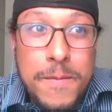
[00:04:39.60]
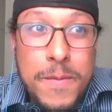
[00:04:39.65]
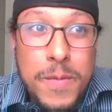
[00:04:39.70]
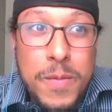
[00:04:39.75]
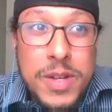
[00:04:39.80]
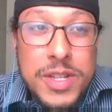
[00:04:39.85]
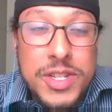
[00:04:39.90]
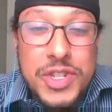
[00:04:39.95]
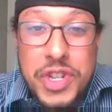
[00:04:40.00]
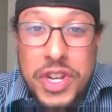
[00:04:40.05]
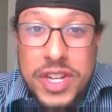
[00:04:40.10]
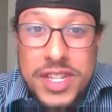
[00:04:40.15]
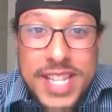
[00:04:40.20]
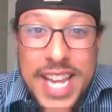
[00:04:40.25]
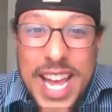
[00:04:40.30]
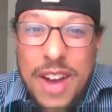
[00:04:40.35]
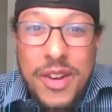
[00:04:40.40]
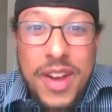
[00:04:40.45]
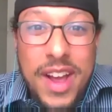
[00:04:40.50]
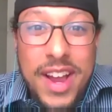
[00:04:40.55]
is just
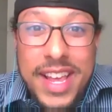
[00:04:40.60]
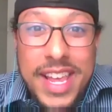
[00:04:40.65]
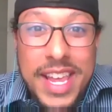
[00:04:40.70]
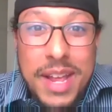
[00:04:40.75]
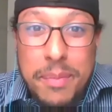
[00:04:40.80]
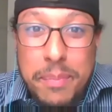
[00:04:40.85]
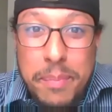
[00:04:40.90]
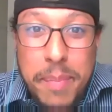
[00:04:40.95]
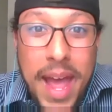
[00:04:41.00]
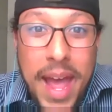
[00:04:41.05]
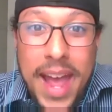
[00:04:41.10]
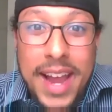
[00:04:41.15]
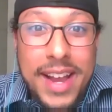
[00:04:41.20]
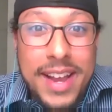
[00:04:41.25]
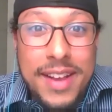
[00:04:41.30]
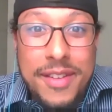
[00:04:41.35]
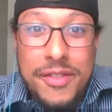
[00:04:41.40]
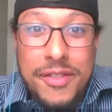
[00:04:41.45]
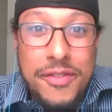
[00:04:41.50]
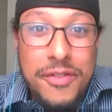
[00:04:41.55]
now kind of getting back
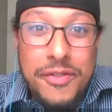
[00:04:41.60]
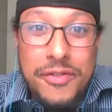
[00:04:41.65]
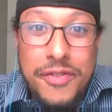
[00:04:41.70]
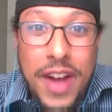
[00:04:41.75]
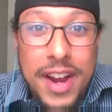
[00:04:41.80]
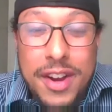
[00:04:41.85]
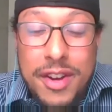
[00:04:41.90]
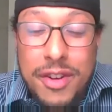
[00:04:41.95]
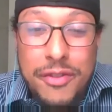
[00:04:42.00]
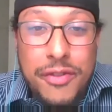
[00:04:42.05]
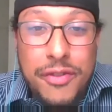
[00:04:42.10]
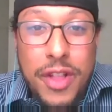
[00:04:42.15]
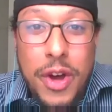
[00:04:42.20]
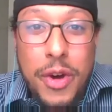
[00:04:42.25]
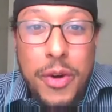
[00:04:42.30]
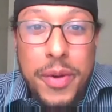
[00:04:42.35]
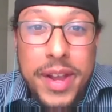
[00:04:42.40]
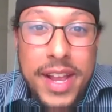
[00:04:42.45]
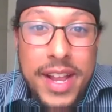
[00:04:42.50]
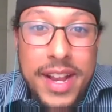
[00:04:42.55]
and finding a flow
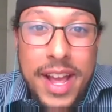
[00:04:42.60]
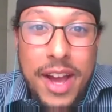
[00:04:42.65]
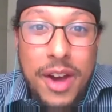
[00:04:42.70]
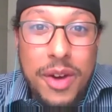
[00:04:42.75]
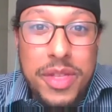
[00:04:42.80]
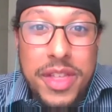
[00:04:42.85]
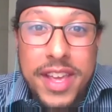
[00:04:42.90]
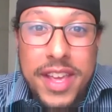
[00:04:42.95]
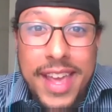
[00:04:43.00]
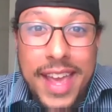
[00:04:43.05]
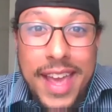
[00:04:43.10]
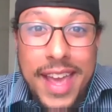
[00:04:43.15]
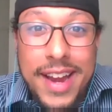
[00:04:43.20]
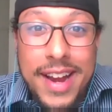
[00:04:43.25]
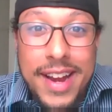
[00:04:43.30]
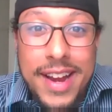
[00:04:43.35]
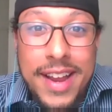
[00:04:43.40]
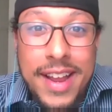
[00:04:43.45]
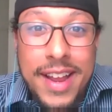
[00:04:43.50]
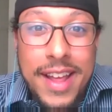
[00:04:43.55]
and getting healthy again.
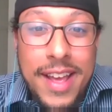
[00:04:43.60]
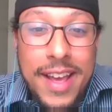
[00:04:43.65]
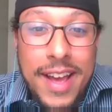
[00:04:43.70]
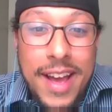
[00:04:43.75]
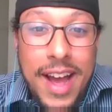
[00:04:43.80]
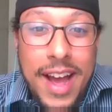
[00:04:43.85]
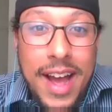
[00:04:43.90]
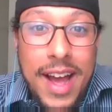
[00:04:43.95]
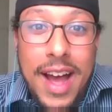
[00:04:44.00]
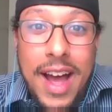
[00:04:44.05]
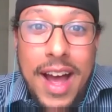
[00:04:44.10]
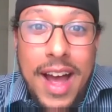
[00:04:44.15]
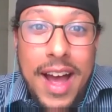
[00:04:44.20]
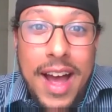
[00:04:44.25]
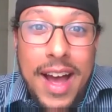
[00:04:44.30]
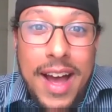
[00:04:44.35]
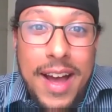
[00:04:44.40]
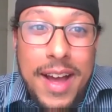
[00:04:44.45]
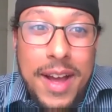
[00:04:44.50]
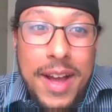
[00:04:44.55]
And
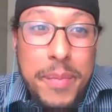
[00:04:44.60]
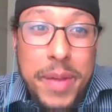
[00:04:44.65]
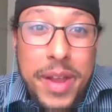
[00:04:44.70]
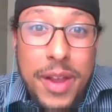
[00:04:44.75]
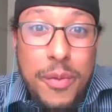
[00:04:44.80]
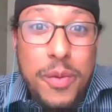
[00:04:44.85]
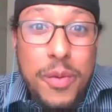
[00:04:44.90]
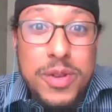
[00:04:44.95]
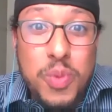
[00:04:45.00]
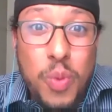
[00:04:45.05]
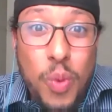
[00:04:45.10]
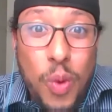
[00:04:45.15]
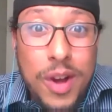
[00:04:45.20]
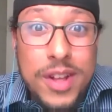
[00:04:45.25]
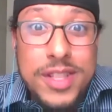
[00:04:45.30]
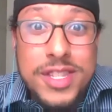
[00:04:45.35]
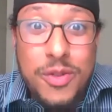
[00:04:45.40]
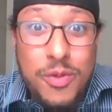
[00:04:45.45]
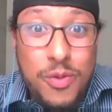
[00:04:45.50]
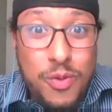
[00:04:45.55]
I mean, he was
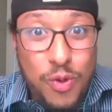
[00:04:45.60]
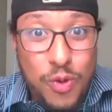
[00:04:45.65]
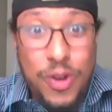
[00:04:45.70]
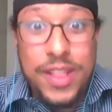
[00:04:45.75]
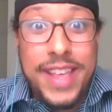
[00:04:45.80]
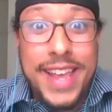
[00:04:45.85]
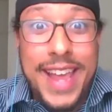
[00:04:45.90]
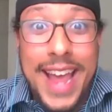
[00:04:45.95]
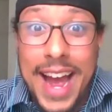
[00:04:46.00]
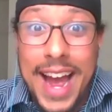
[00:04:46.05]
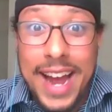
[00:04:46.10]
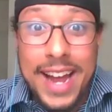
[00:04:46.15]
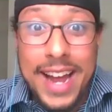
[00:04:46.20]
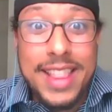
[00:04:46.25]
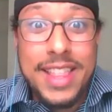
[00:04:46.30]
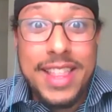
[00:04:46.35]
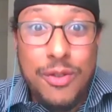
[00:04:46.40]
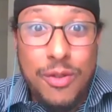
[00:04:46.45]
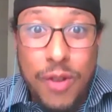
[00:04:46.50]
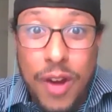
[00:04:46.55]
once a really
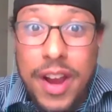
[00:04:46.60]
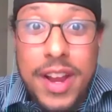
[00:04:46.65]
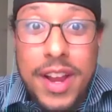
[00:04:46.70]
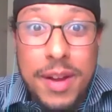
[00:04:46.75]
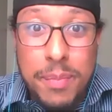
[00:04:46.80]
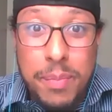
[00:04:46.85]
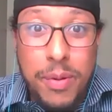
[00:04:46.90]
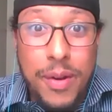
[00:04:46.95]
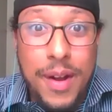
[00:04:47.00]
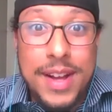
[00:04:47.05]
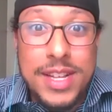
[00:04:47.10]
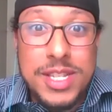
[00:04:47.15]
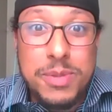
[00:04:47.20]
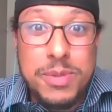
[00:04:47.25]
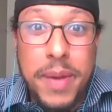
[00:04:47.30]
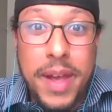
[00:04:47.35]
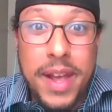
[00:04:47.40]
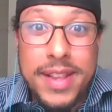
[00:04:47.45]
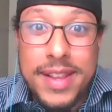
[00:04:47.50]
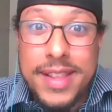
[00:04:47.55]
highly rated
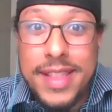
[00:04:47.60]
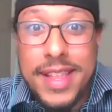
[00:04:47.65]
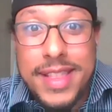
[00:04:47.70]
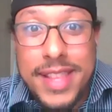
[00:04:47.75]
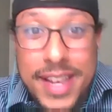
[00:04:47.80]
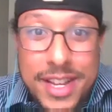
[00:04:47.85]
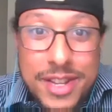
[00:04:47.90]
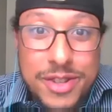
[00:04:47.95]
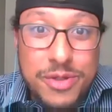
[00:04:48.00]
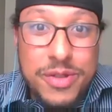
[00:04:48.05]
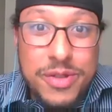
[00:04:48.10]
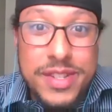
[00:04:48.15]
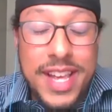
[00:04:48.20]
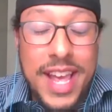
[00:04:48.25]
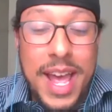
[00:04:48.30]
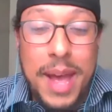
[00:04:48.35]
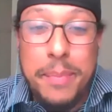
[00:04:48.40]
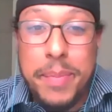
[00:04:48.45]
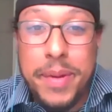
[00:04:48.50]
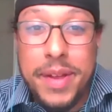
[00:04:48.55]
prospect, and then the injuries
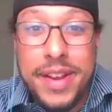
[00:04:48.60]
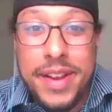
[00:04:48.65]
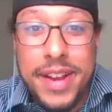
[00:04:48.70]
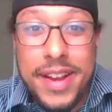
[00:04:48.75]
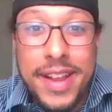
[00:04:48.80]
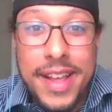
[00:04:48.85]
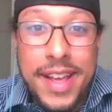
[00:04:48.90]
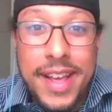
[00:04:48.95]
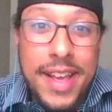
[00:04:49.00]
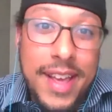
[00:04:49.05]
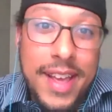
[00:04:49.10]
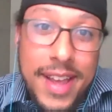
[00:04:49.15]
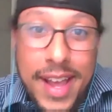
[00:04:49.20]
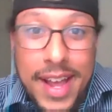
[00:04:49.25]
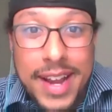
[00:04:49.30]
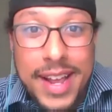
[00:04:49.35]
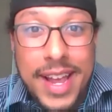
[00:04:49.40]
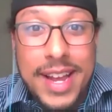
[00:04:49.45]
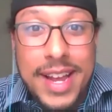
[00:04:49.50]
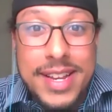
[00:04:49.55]
happened and kind
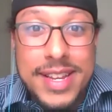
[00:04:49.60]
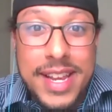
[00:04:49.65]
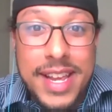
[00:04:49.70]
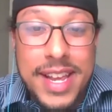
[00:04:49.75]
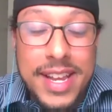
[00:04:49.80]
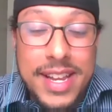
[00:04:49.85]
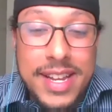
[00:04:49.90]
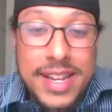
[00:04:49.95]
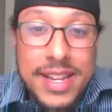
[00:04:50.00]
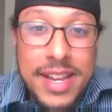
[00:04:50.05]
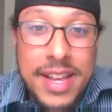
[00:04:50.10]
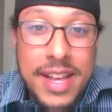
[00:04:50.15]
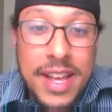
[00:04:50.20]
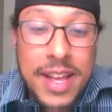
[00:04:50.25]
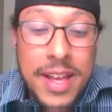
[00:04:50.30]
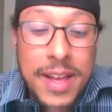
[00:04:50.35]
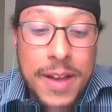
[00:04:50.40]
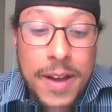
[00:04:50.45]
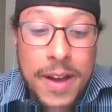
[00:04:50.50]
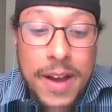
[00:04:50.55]
of got dinged
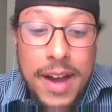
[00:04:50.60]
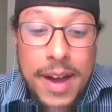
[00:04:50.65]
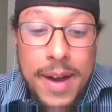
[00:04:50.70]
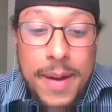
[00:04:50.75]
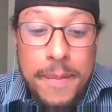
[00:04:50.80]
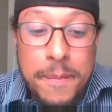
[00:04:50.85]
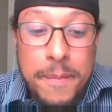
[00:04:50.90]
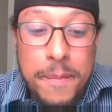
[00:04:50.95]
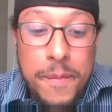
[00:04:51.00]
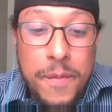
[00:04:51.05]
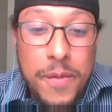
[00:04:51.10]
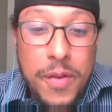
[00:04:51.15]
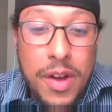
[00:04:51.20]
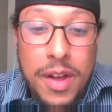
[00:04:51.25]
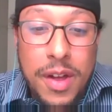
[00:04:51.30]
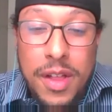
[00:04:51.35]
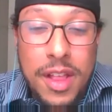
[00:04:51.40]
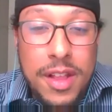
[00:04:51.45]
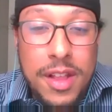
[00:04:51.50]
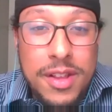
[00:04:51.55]

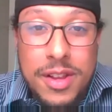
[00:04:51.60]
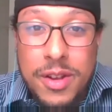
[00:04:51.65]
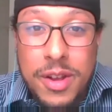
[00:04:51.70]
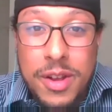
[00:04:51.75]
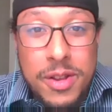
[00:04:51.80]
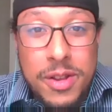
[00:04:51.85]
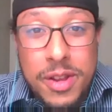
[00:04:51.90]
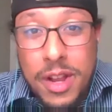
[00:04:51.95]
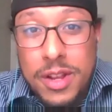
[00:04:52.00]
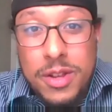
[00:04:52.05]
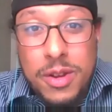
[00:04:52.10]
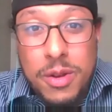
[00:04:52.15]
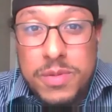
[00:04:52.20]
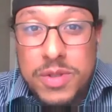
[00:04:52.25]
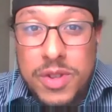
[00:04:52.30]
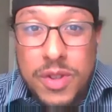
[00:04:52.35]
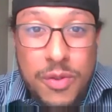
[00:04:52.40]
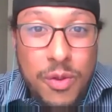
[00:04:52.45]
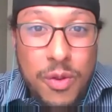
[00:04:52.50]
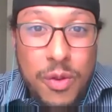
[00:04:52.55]
in terms
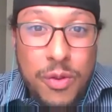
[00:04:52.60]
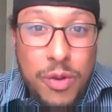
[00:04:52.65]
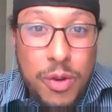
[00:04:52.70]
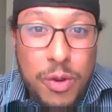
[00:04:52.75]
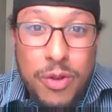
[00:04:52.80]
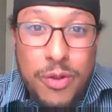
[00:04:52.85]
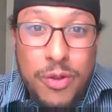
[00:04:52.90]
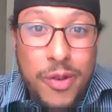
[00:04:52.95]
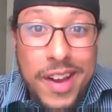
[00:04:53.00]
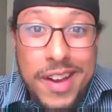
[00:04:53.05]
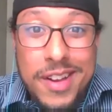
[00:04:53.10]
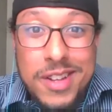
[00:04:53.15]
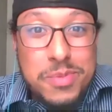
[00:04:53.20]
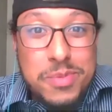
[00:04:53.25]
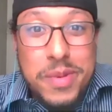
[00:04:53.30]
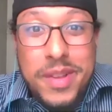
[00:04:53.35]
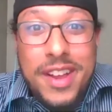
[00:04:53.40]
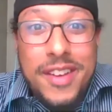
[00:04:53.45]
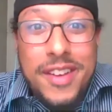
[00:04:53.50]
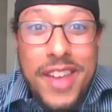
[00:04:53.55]
of recruiting rankings.
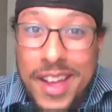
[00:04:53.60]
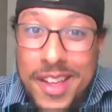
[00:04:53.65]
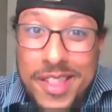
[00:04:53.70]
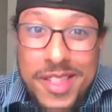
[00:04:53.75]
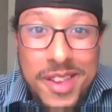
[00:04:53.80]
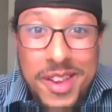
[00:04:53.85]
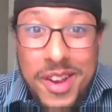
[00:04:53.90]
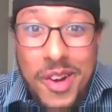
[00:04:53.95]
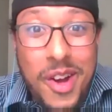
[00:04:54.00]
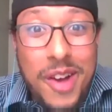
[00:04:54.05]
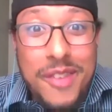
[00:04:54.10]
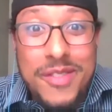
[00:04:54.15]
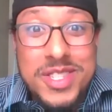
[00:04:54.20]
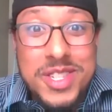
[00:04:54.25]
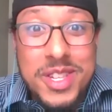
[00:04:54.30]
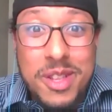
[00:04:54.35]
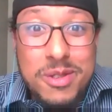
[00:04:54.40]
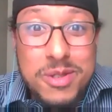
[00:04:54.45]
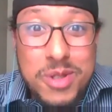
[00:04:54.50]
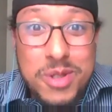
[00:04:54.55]
But you know, obviously
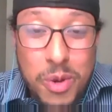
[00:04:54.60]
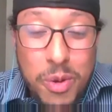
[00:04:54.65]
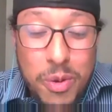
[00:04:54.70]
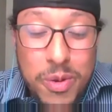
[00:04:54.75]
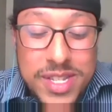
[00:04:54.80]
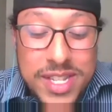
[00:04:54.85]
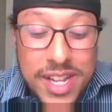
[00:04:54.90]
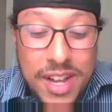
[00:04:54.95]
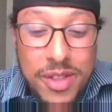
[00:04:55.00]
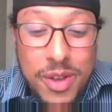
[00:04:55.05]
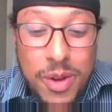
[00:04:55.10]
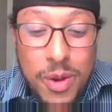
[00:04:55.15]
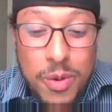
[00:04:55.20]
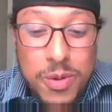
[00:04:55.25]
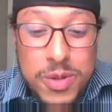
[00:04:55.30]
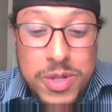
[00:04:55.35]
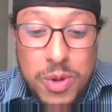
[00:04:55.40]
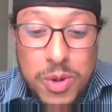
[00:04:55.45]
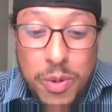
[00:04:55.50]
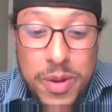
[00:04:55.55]
those don't always tell the whole
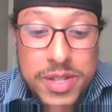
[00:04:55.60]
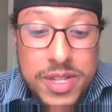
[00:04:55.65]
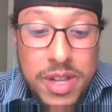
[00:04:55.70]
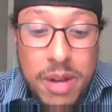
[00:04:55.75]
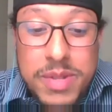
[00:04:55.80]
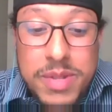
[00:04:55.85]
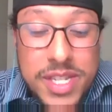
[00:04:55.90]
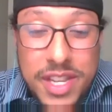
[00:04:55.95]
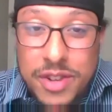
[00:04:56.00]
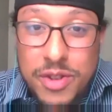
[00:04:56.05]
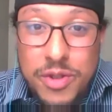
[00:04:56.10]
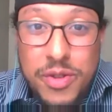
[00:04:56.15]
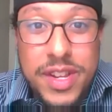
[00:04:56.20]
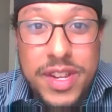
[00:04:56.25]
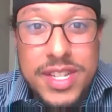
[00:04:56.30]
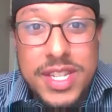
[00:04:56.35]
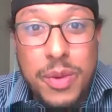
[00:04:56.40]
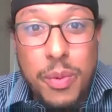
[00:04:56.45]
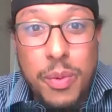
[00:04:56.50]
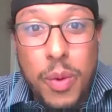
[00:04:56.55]
story. So I'm just intrigued to
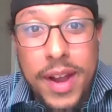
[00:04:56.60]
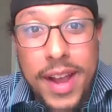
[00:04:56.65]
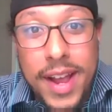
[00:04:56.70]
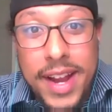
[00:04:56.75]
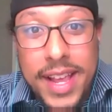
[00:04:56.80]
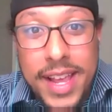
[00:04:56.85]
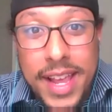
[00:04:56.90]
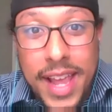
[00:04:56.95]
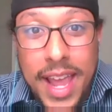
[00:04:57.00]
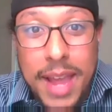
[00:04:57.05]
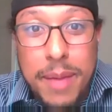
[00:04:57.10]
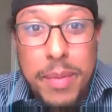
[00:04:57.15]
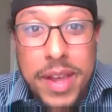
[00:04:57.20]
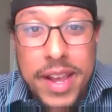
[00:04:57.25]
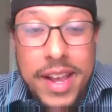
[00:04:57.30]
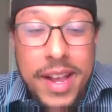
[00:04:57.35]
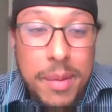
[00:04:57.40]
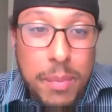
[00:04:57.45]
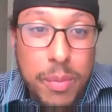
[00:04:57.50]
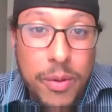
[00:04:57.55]
see what kind of game he
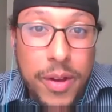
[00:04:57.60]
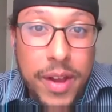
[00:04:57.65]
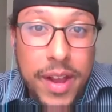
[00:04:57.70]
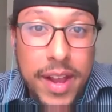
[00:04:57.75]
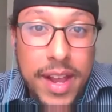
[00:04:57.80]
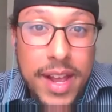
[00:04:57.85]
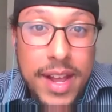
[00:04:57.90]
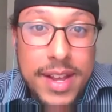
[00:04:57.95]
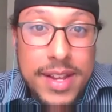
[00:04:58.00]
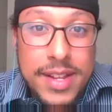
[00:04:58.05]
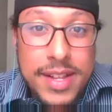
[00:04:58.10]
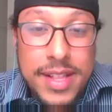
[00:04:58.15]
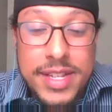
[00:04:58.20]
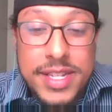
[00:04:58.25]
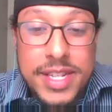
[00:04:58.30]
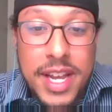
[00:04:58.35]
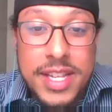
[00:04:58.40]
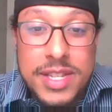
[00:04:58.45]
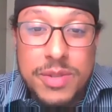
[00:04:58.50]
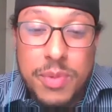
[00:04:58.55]
can bring to the
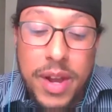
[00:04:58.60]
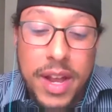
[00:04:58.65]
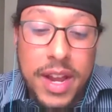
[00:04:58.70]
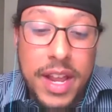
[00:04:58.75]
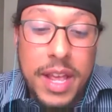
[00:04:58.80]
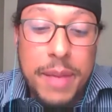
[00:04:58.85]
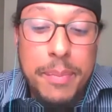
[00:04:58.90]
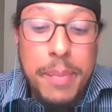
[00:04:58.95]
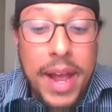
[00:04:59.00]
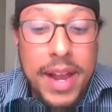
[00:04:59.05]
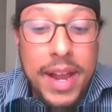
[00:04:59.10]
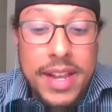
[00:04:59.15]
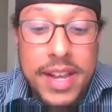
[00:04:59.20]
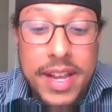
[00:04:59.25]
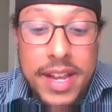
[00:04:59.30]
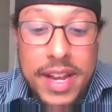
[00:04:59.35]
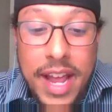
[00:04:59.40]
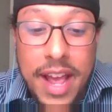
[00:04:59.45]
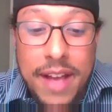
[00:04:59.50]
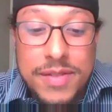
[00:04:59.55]
Jays and what kind of impact he
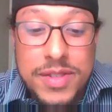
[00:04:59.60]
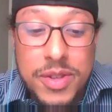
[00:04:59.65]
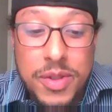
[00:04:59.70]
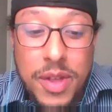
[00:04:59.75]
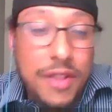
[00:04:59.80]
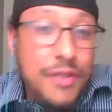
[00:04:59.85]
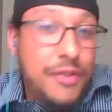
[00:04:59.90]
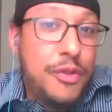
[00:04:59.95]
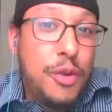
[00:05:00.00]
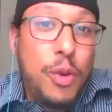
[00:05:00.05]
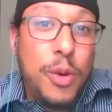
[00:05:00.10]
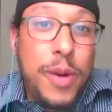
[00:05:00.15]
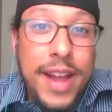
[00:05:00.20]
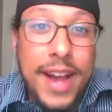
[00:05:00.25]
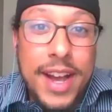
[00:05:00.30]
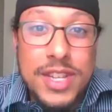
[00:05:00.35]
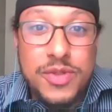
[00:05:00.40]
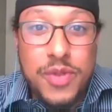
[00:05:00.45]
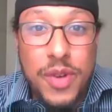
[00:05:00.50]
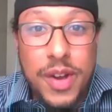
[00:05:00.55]
can have. So that's four
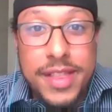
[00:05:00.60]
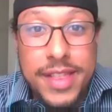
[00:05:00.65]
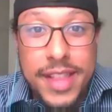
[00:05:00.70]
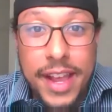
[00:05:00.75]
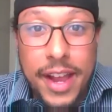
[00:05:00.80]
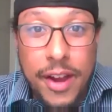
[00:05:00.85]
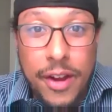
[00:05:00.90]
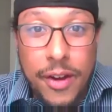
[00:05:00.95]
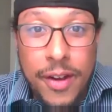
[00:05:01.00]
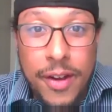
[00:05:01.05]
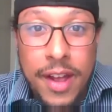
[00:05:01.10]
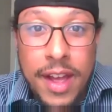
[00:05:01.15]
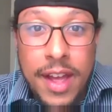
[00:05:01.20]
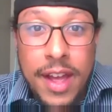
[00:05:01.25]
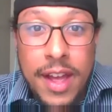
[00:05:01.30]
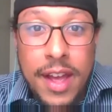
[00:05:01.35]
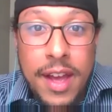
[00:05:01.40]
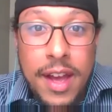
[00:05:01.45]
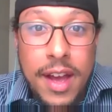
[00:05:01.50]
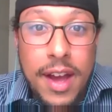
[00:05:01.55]
guys right there
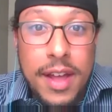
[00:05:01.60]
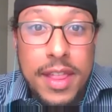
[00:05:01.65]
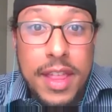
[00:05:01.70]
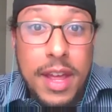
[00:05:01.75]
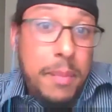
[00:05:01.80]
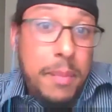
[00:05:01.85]
that